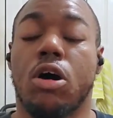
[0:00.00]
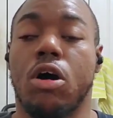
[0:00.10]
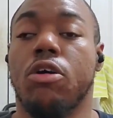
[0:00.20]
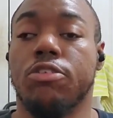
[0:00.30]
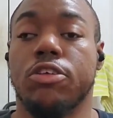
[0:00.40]

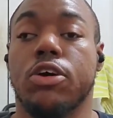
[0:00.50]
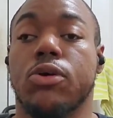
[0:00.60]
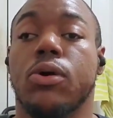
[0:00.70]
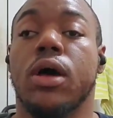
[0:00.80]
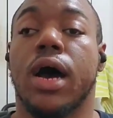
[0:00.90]

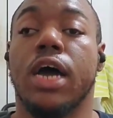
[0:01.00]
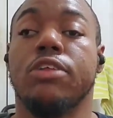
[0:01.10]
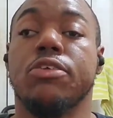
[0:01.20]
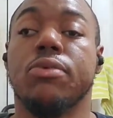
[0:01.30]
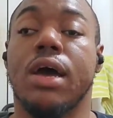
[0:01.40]
Also, I
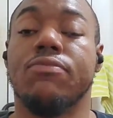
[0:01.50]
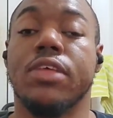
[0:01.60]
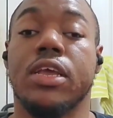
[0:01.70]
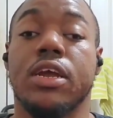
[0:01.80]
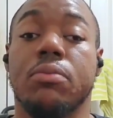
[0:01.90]
do have
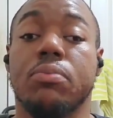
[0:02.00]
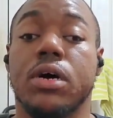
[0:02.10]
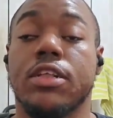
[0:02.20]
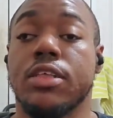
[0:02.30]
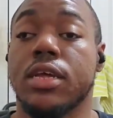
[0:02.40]
the
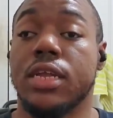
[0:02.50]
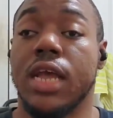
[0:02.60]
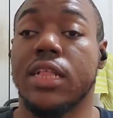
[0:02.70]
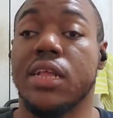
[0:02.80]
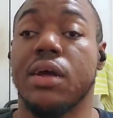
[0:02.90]
earbuds
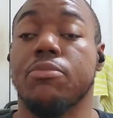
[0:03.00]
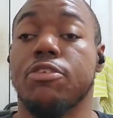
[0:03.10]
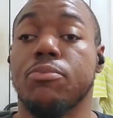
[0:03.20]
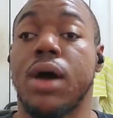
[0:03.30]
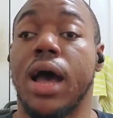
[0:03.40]
connected up
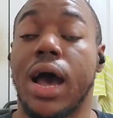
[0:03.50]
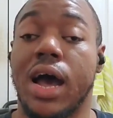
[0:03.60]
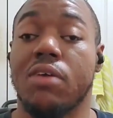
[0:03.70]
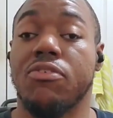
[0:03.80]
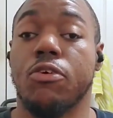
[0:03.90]
to my
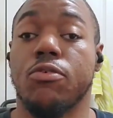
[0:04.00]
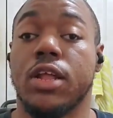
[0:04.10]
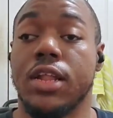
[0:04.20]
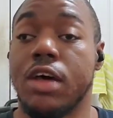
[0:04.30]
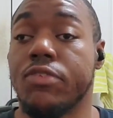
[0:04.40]
iPhone
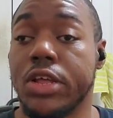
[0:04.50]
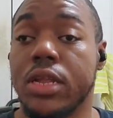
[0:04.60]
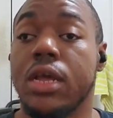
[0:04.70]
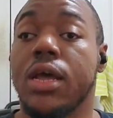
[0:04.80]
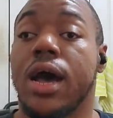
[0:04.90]

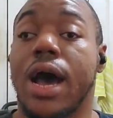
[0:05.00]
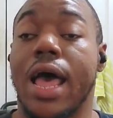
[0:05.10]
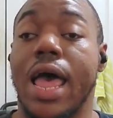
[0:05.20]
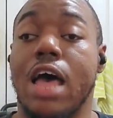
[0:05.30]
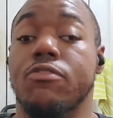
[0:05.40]
11.
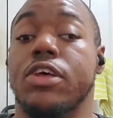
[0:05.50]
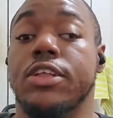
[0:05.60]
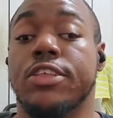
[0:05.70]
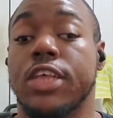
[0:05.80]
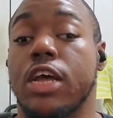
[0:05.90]
I have
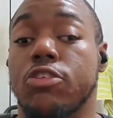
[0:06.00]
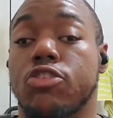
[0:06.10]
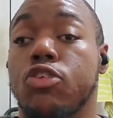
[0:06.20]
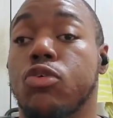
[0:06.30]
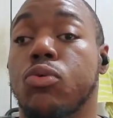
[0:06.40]
it set
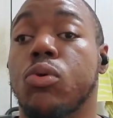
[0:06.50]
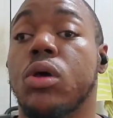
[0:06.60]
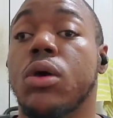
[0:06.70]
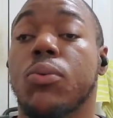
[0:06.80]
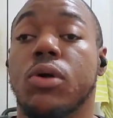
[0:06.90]
to
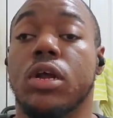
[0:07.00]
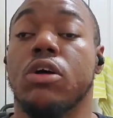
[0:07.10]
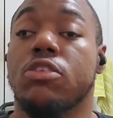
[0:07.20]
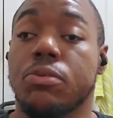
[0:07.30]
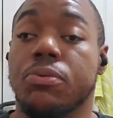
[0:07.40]

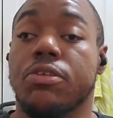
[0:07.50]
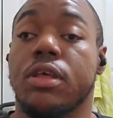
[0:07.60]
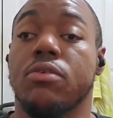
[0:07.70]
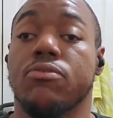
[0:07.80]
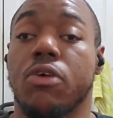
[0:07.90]

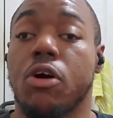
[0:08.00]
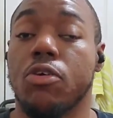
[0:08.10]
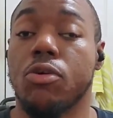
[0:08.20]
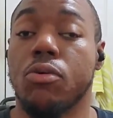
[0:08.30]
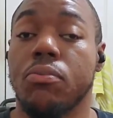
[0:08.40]
100%
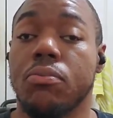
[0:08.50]
volume,